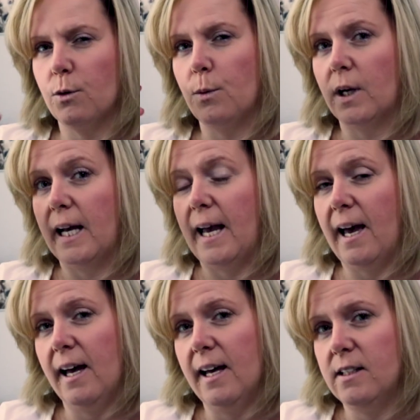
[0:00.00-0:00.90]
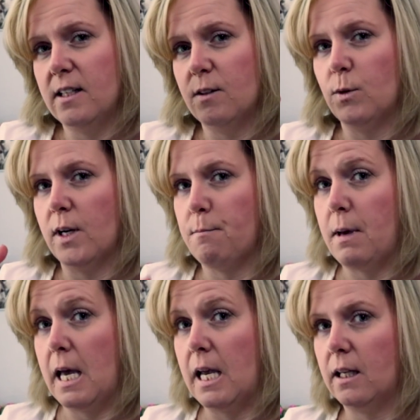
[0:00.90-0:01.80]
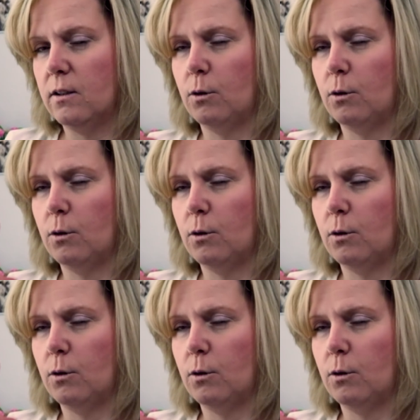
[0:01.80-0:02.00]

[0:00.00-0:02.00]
what I had and what I made,